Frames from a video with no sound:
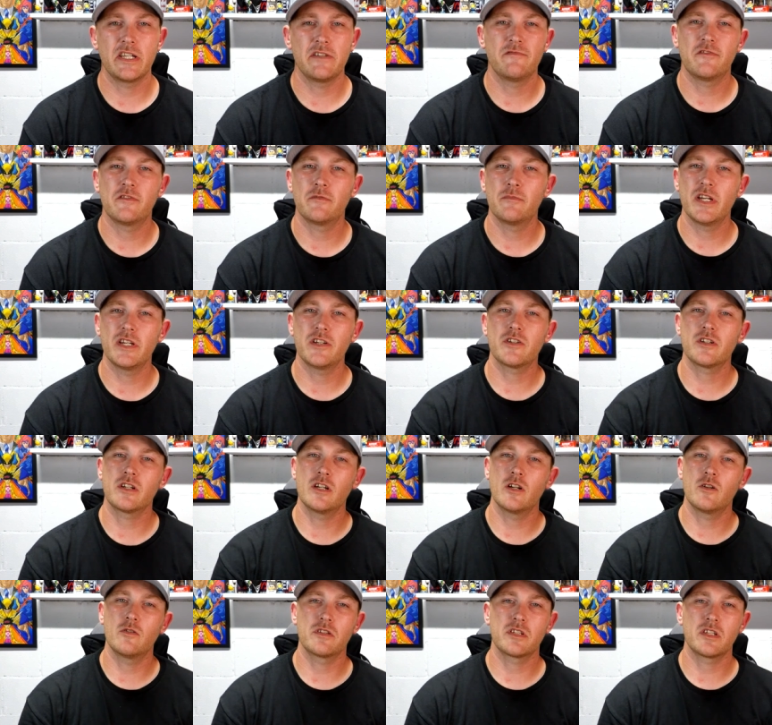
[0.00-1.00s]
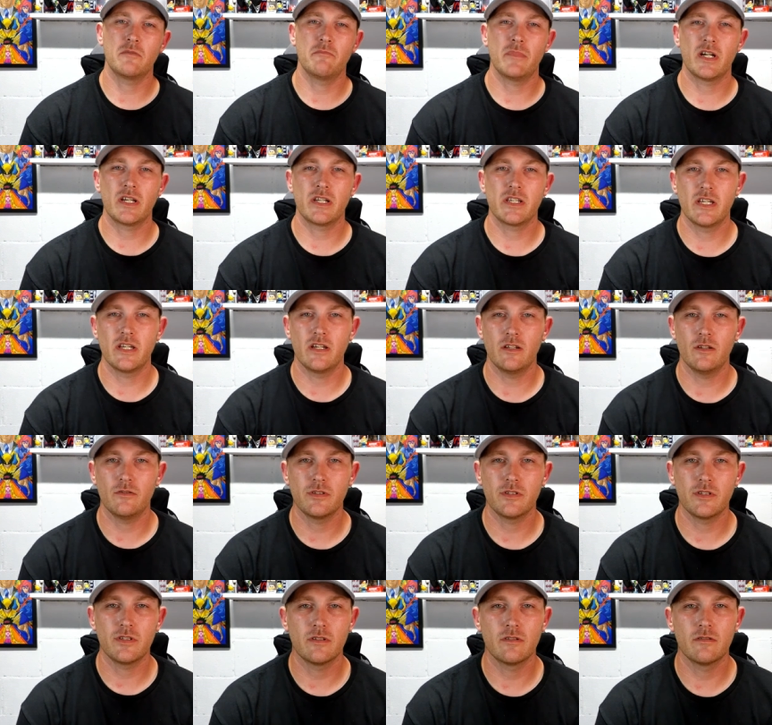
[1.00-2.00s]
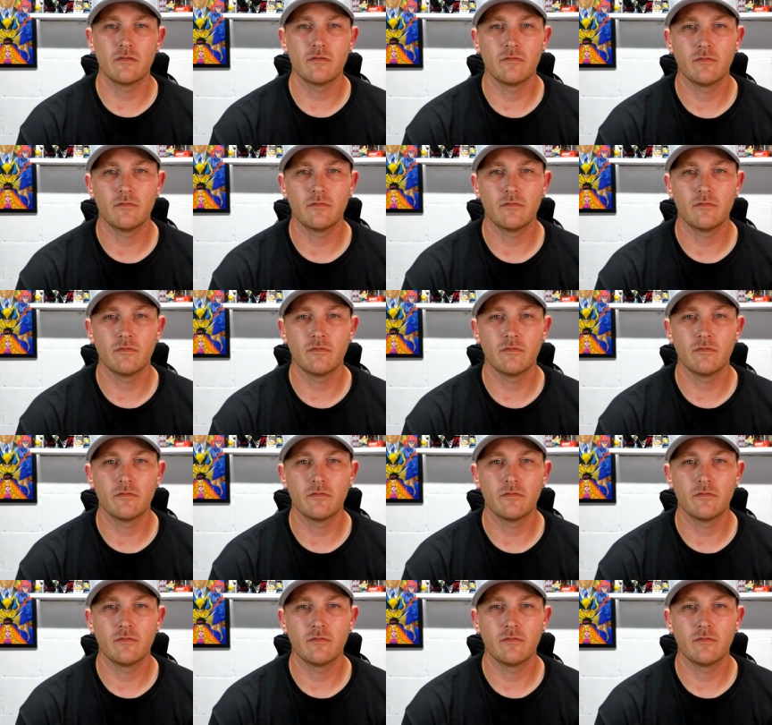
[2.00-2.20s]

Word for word: information, go to somebody else.